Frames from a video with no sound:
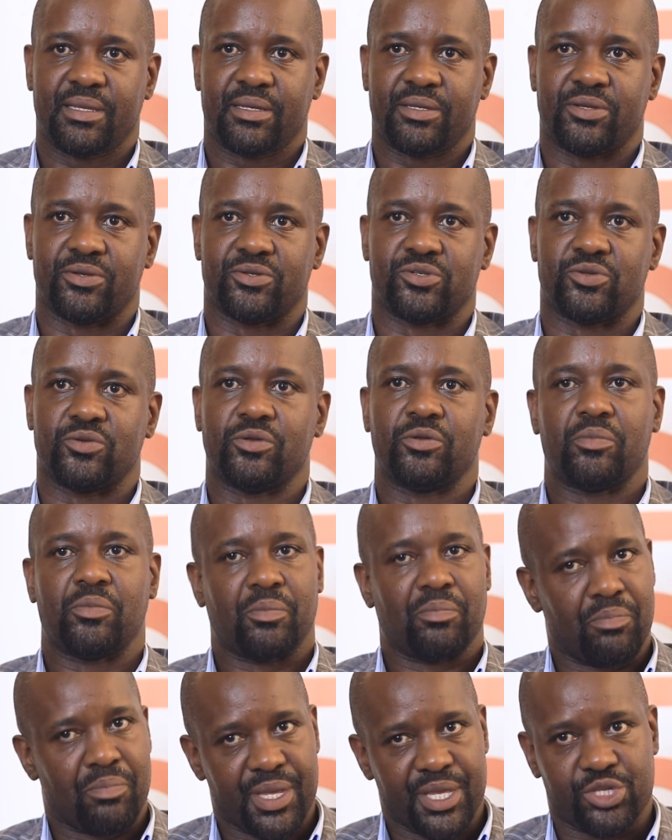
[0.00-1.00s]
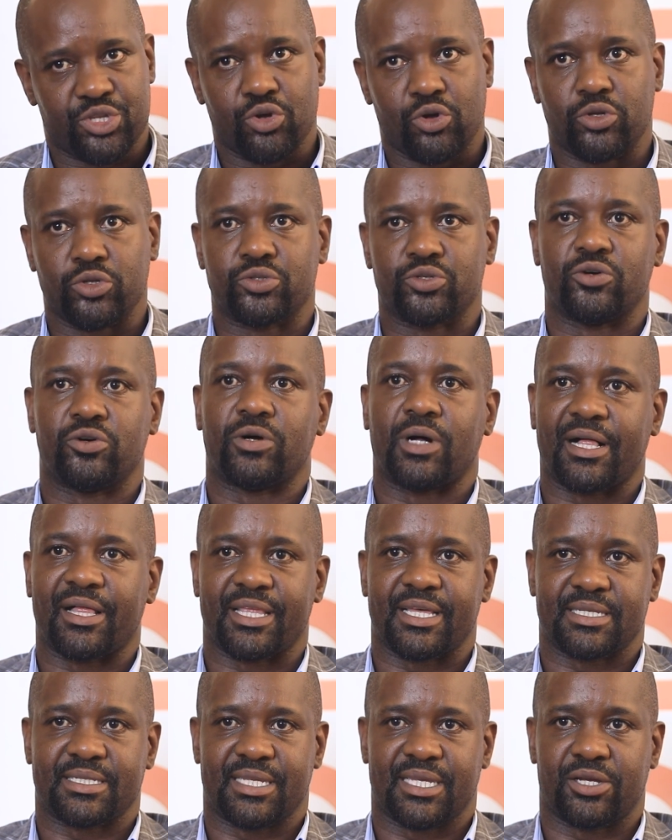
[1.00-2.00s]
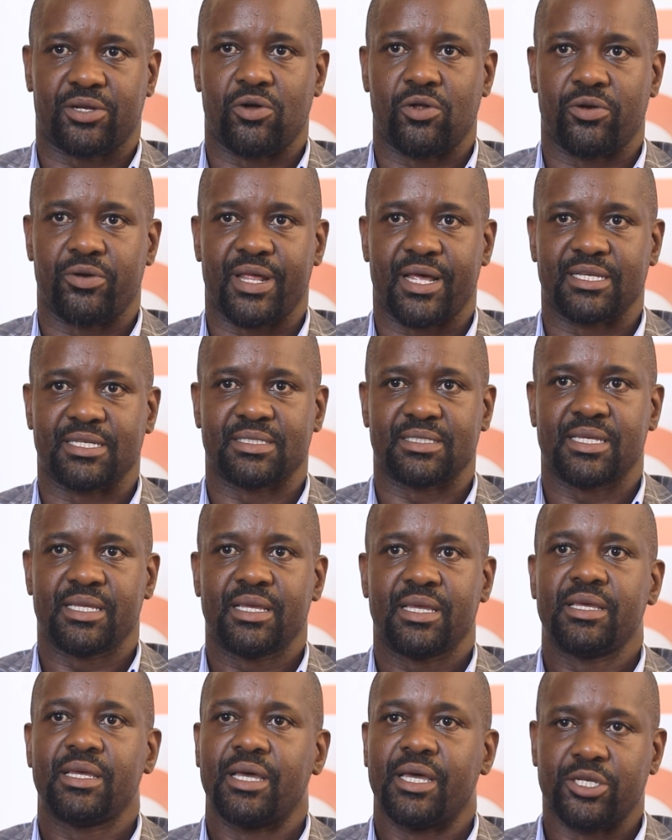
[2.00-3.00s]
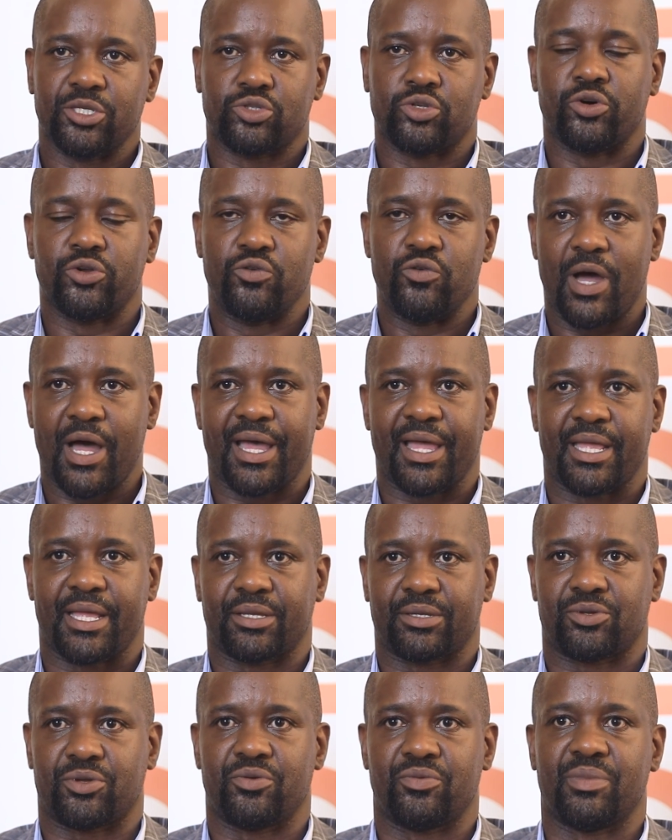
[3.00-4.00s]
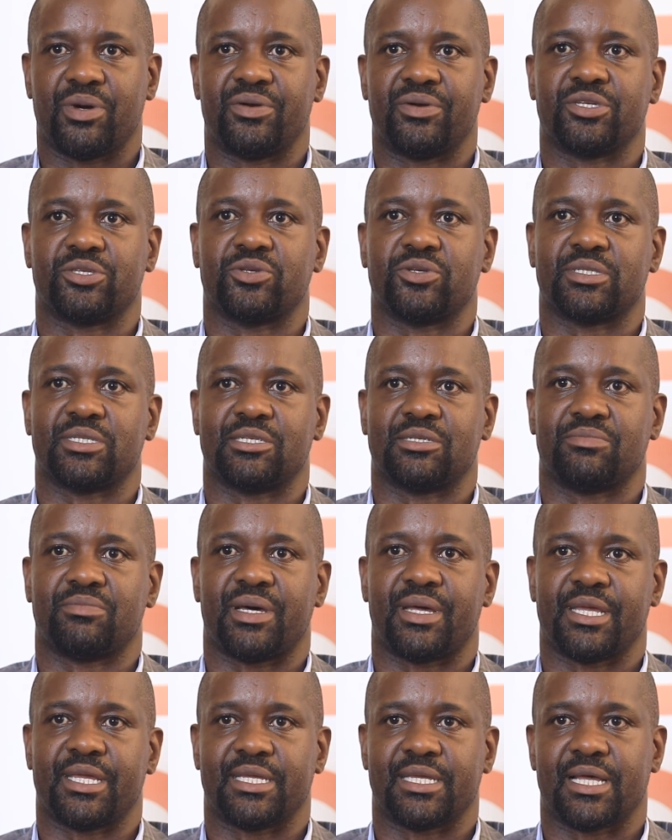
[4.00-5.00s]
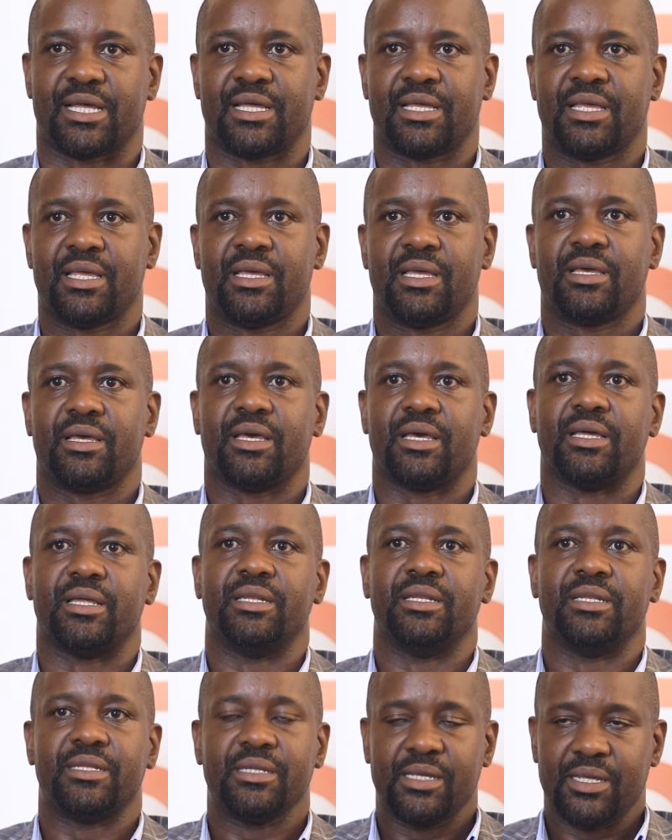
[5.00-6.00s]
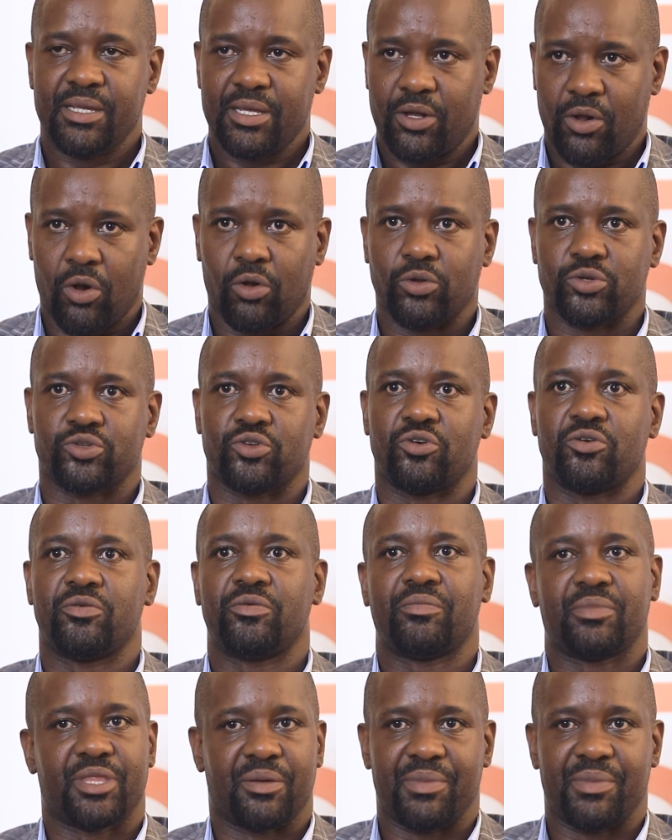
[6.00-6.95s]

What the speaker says: you should meet also other stakeholders, and so do I as a human resources manager, and also the